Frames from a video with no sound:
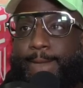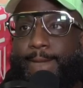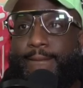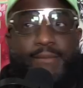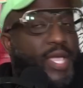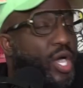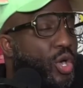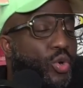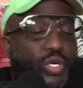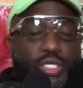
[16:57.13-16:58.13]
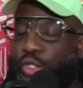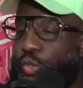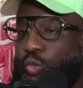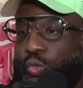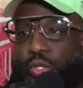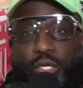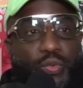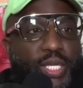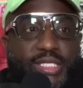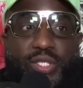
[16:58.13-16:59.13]
No clue on
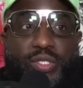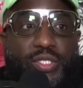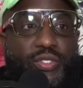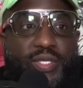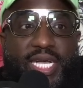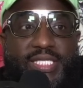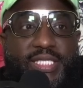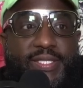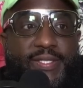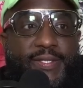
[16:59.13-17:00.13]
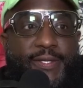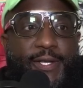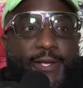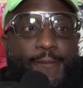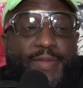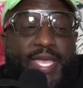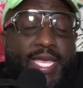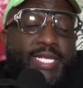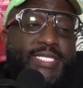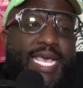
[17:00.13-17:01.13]
what's on the horizon.
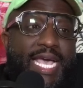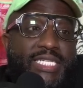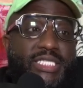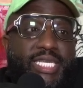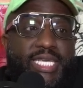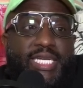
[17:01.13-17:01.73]
And it's actually in the